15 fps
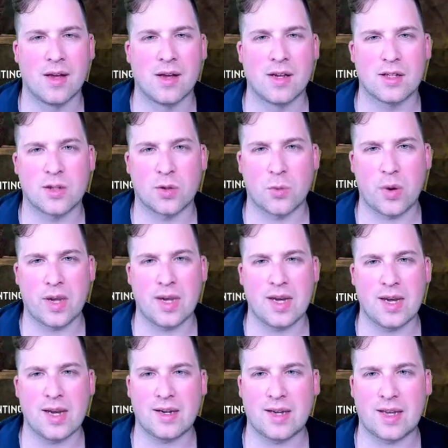So we
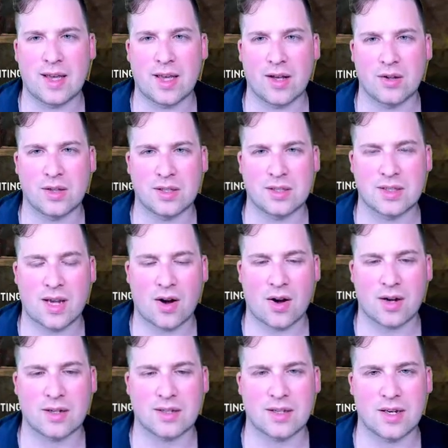need to kill this
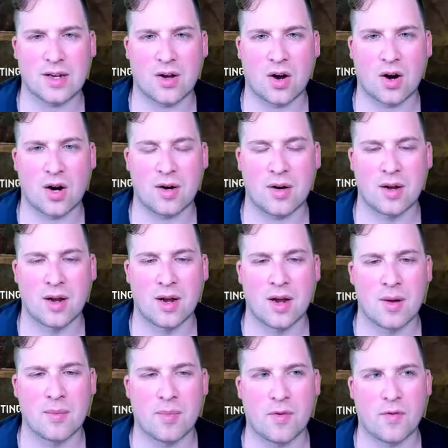Carrick City Guard
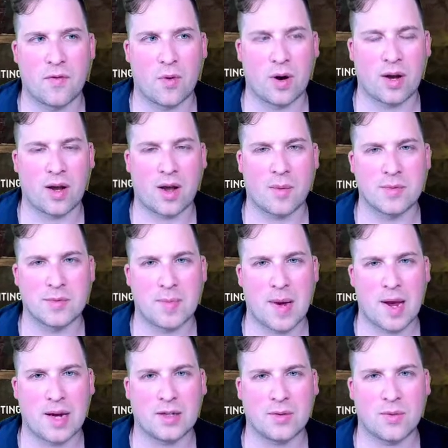before it comes
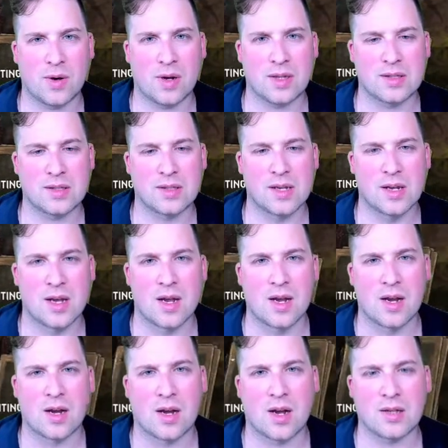back to us,
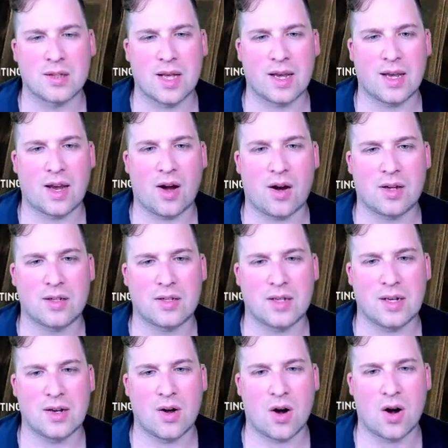because that Carrick
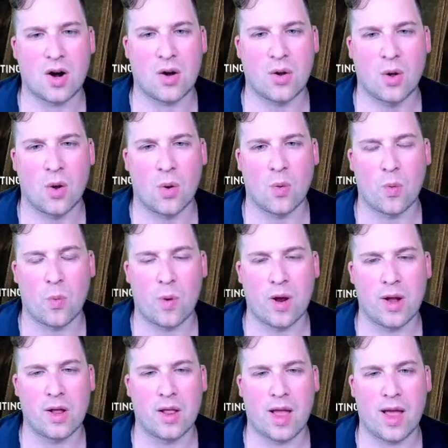City Guard
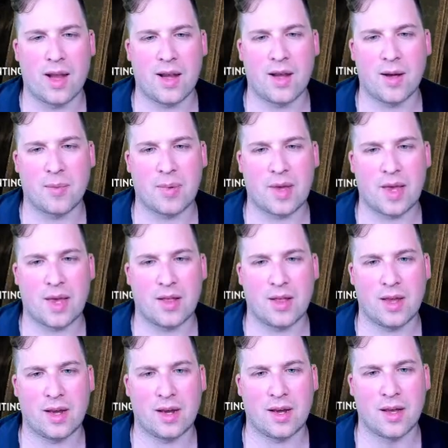will end up
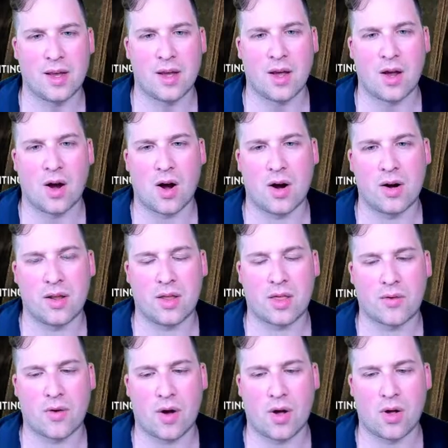killing our
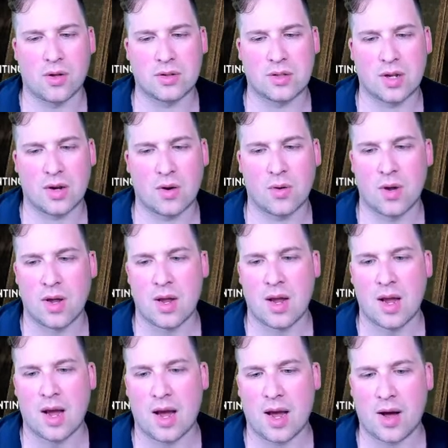Nithral. So
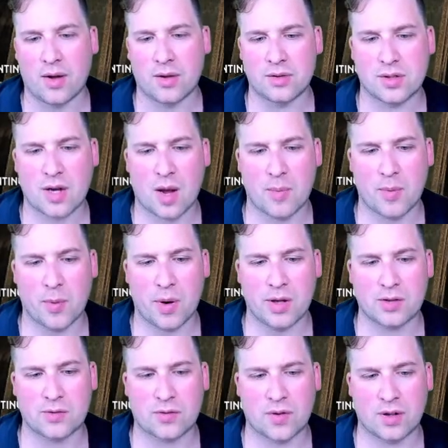there's a couple
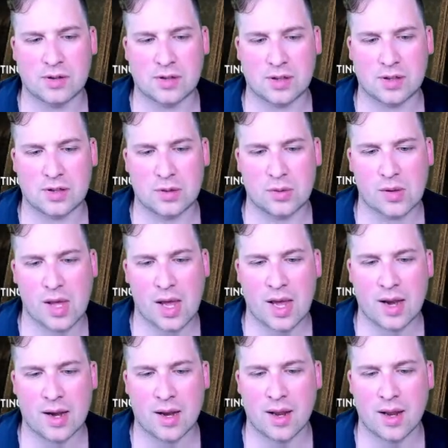ways for us to do that.